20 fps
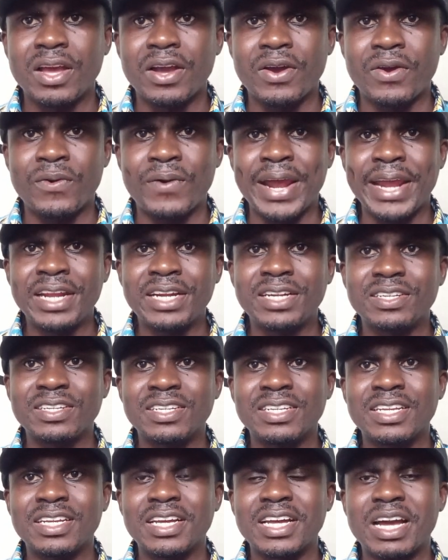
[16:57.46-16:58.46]
All right,
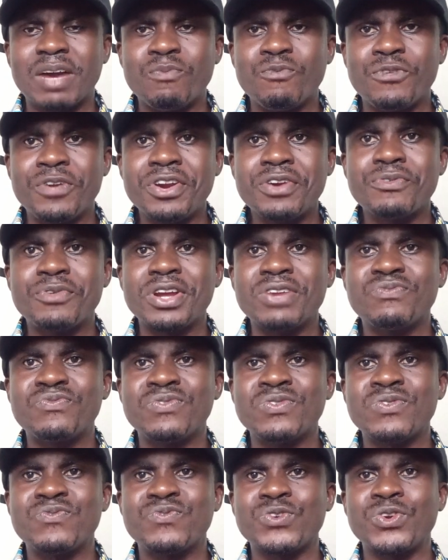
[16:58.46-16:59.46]
I'm very
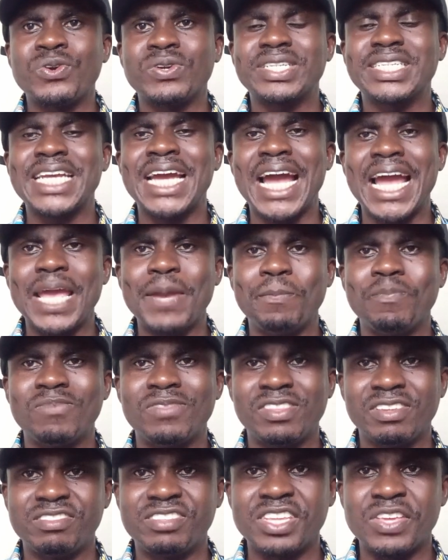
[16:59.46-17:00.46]
grateful for your time
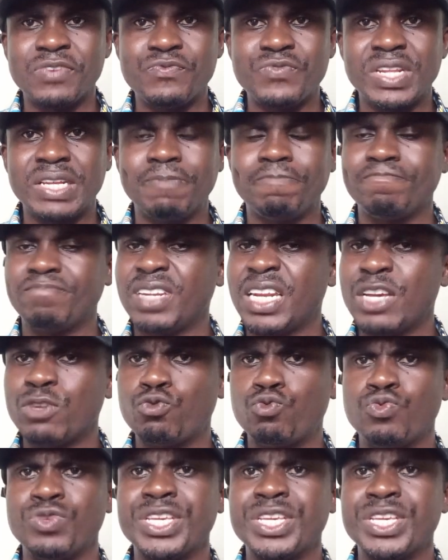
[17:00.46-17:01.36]
this evening. Next